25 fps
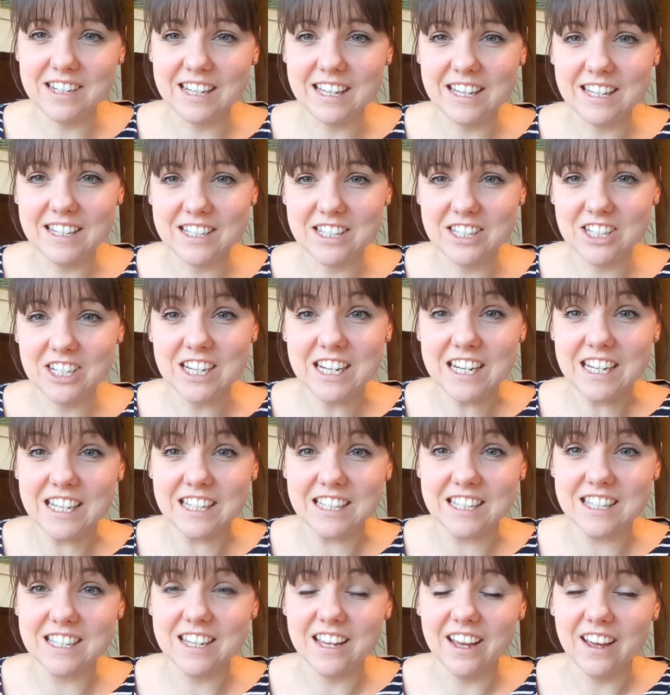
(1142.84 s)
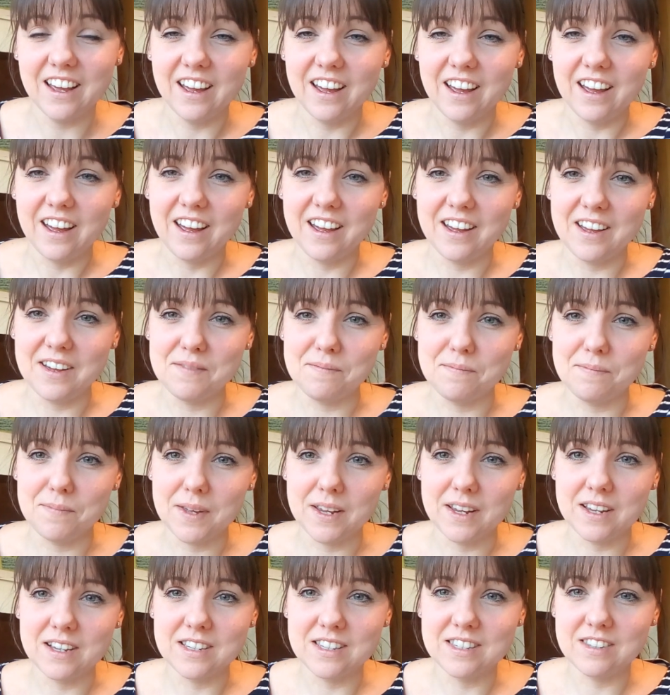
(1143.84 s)
these genes,
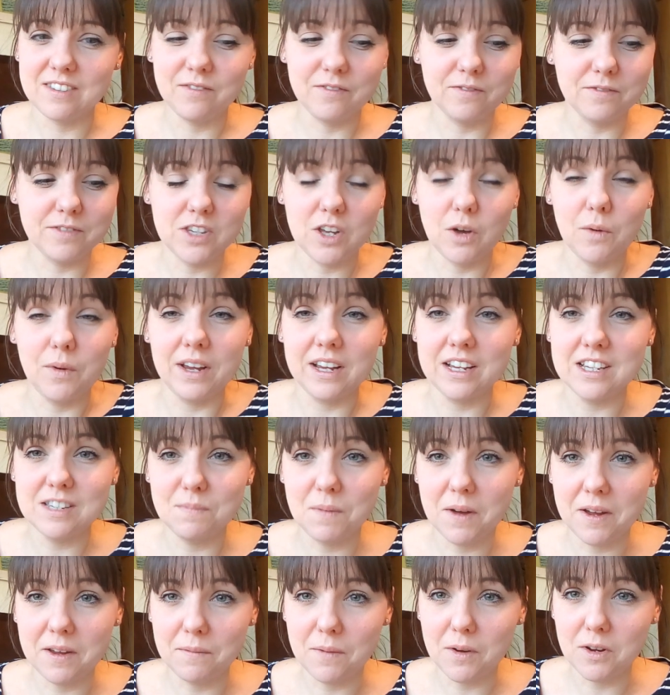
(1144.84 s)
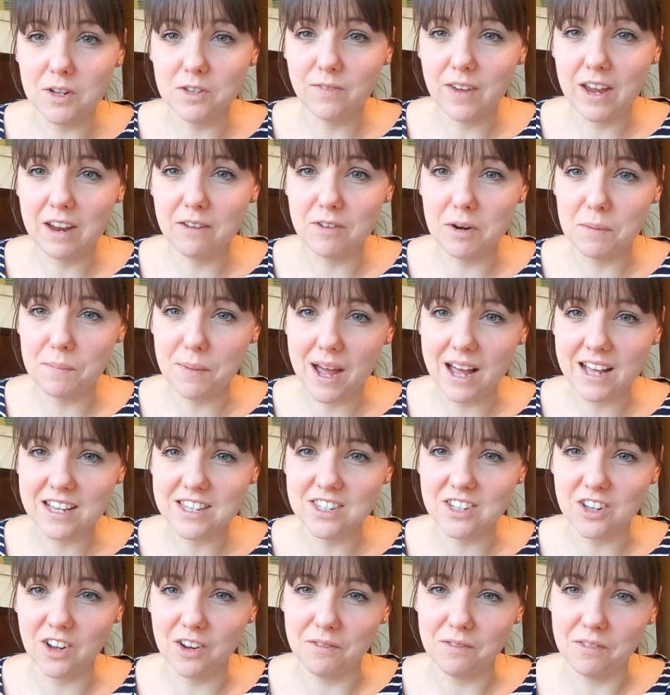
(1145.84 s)
because sewing is my most favourite
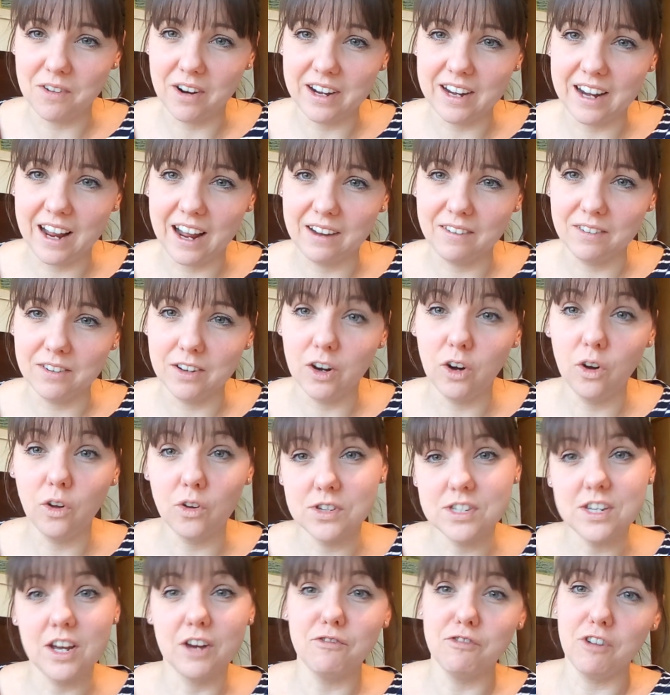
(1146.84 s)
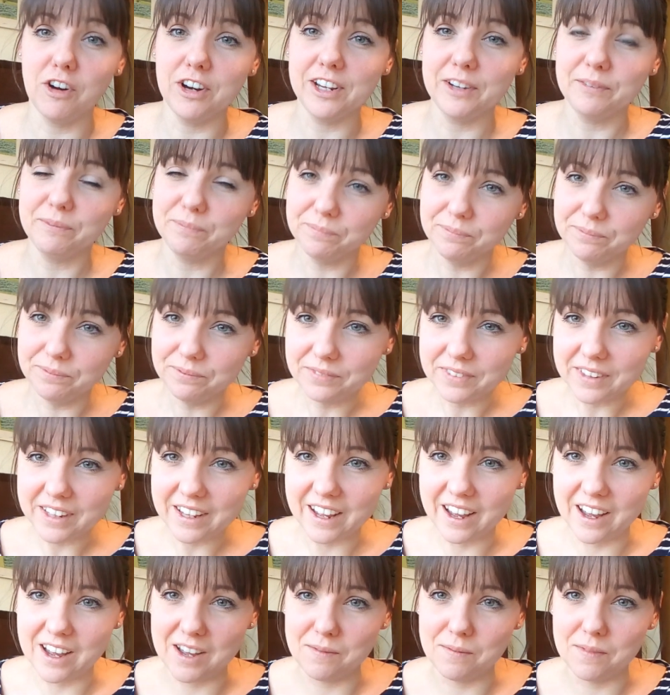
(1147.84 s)
pastime right now, alongside running.
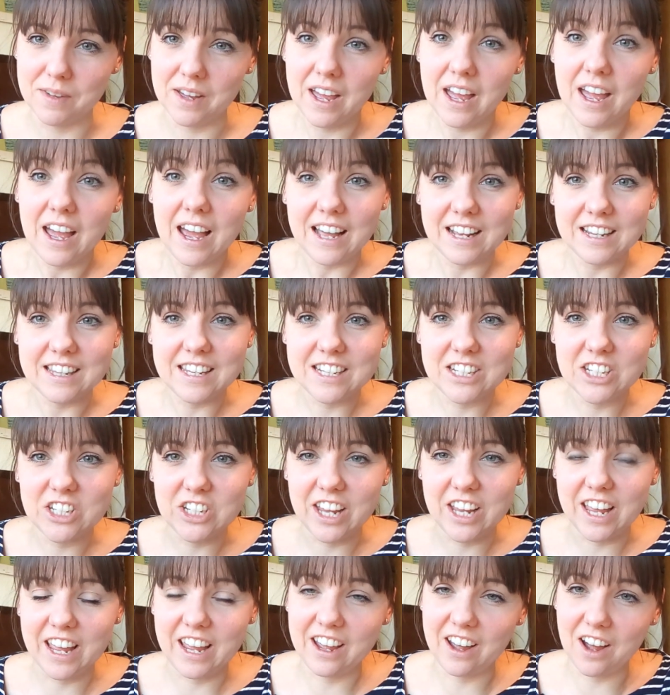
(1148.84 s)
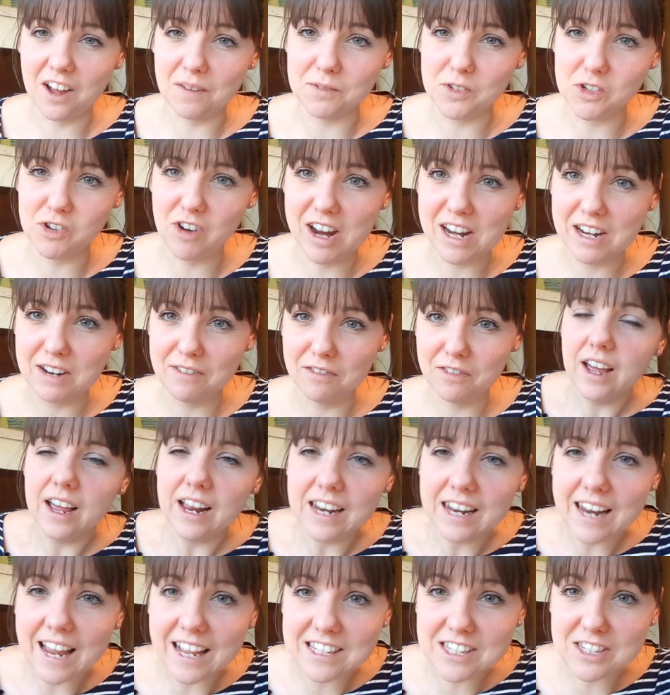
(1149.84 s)
And this year I'm training
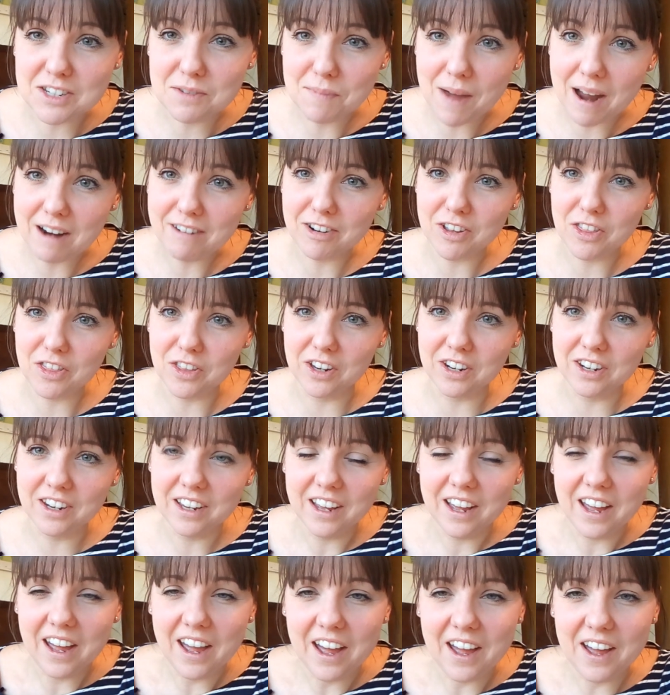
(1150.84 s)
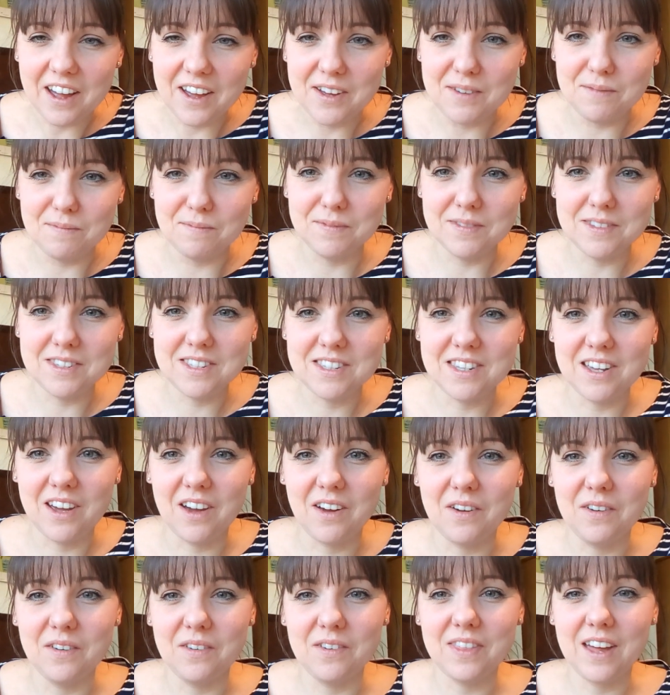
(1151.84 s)
Leicester Marathon.
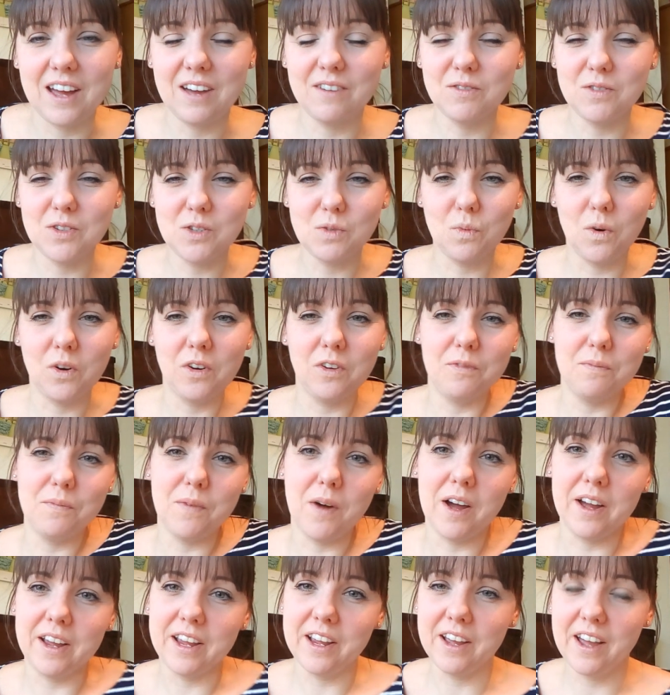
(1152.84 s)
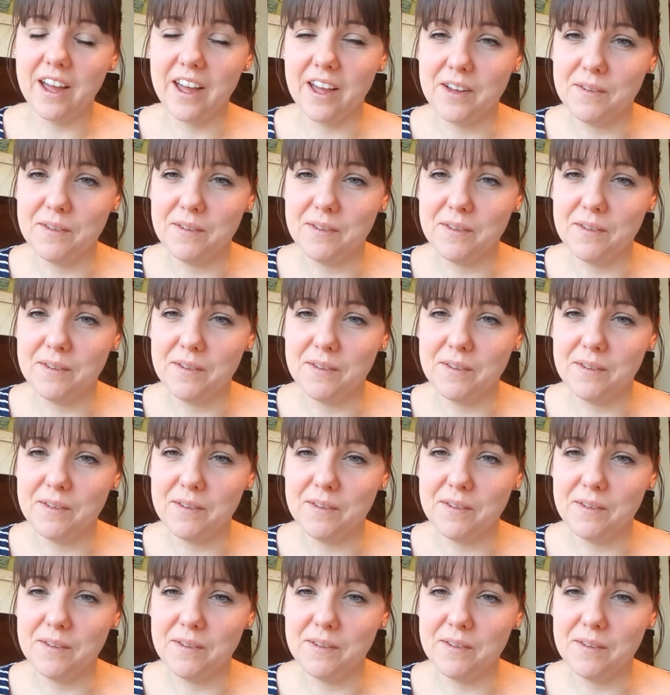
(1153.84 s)
So that was one of my